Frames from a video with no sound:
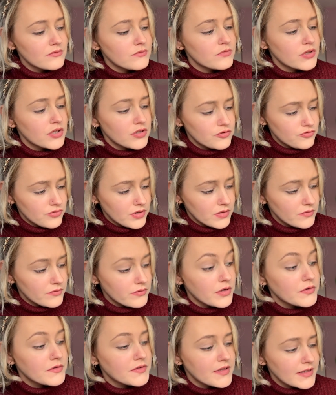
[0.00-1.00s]
control,
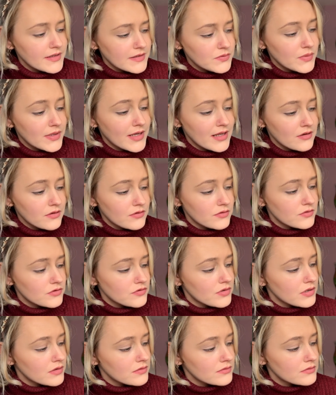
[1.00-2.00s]
those things we cannot
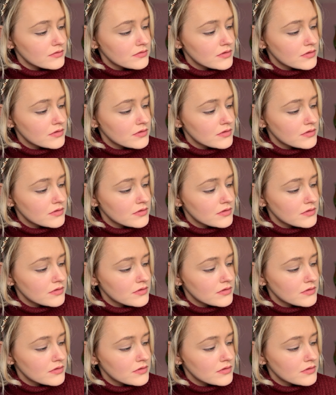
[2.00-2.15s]
control.